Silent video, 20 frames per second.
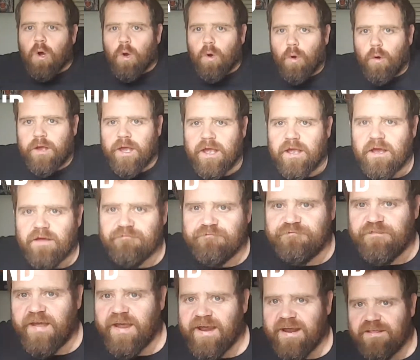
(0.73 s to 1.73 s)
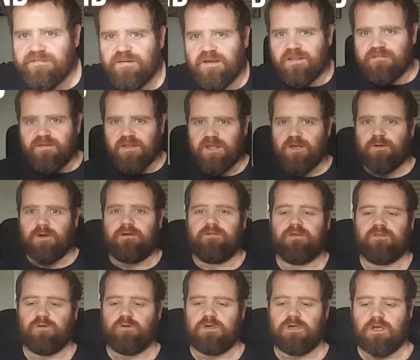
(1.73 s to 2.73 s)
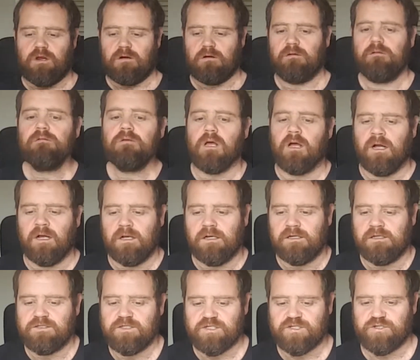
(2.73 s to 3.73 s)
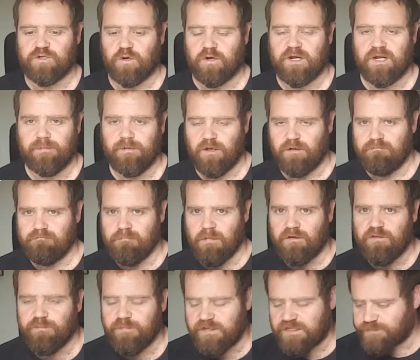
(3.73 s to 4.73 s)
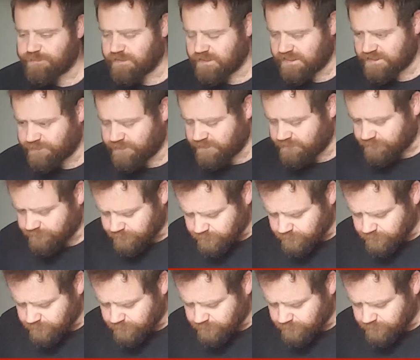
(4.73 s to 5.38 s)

Okay, very quick video here. Just talking about mouthpiece placement.